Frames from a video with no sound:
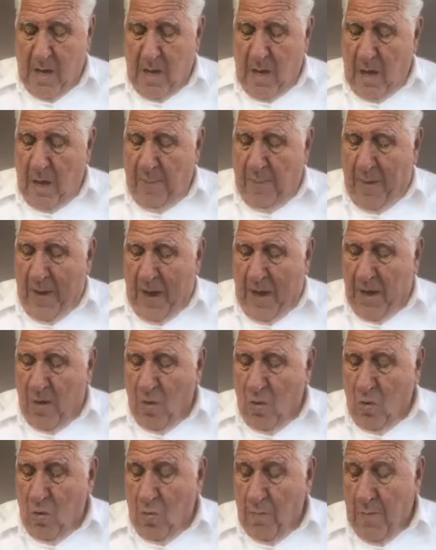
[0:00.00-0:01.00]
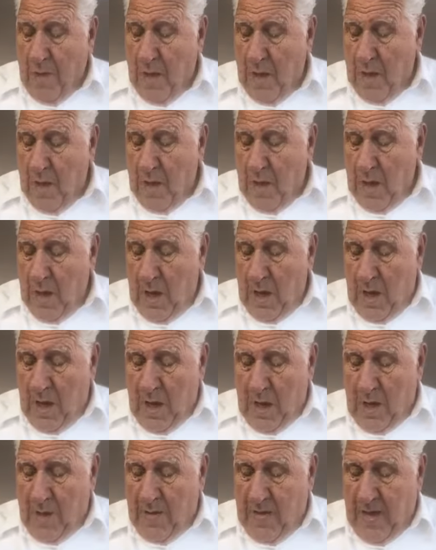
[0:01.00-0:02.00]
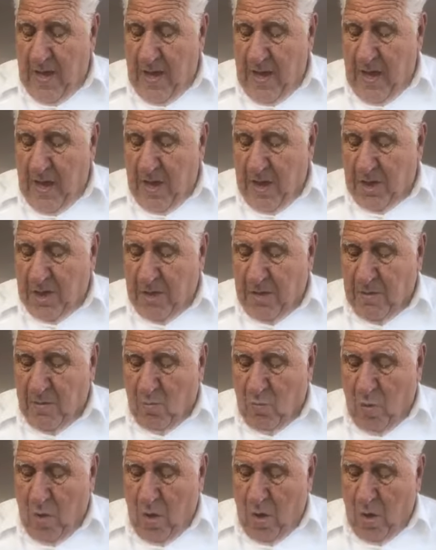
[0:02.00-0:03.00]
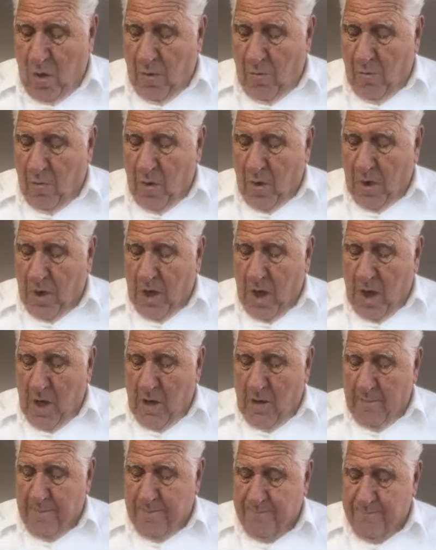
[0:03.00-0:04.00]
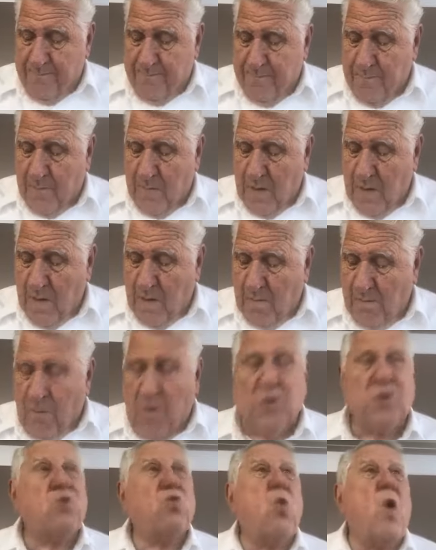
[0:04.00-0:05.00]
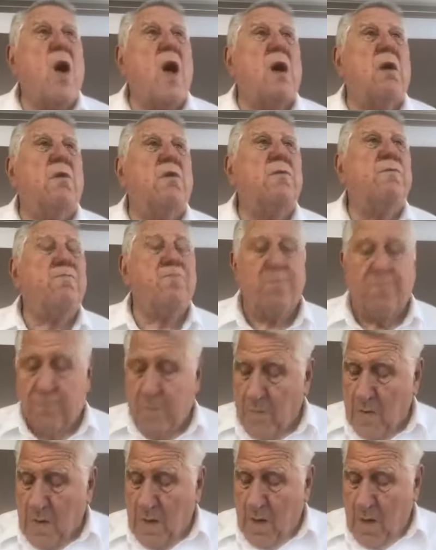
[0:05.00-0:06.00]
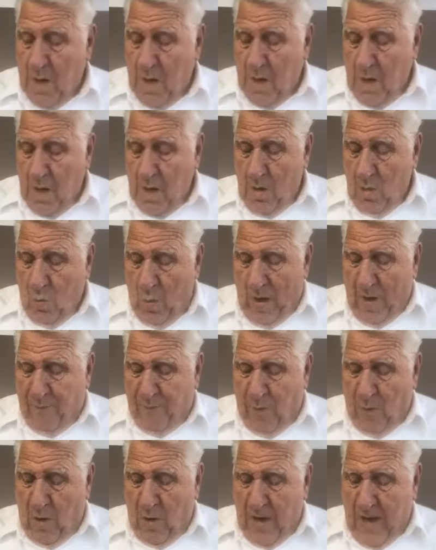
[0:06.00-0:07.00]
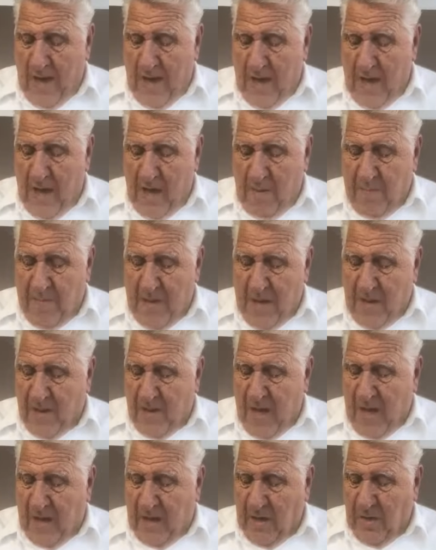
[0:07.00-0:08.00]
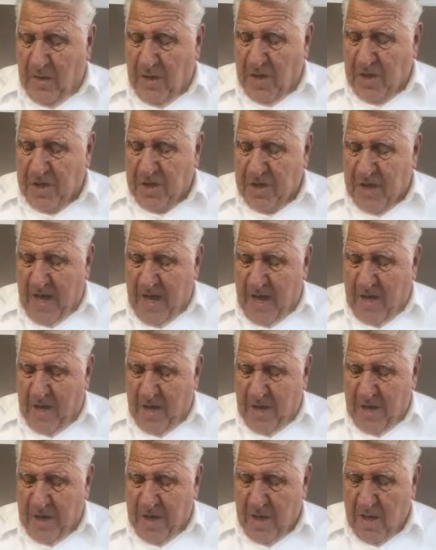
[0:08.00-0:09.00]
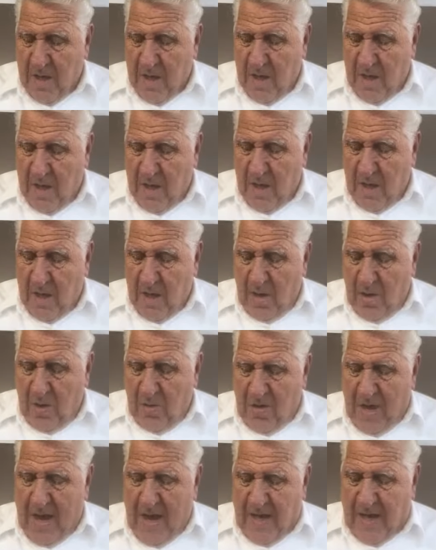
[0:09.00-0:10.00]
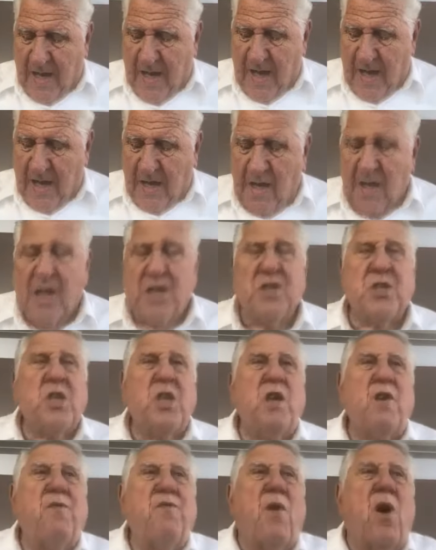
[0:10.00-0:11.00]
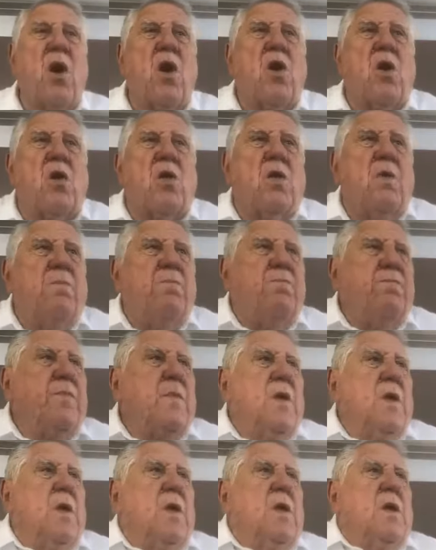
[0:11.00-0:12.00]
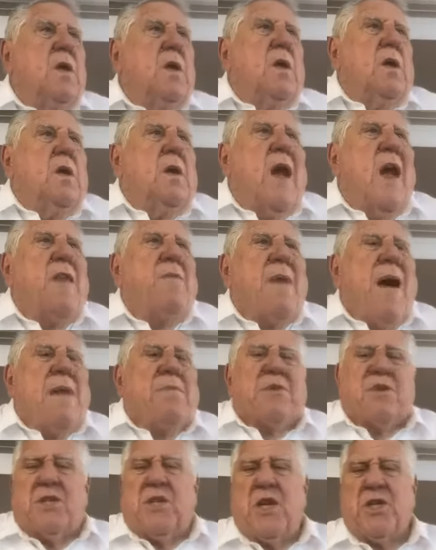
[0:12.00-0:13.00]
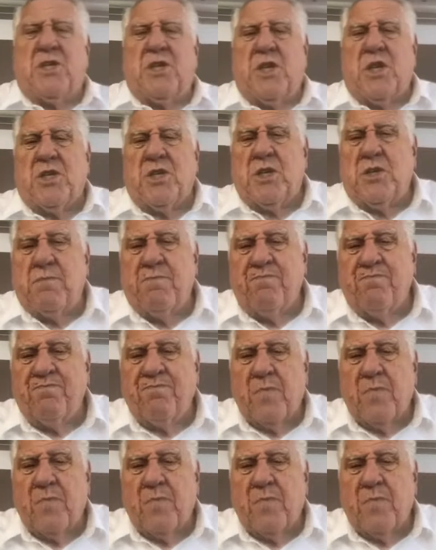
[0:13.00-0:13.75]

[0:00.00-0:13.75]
Upon whom the ends of the world were come. Verse 12. Wherefore, let him that thinketh he standeth take heed, lest he fall. Now, the Bible says this.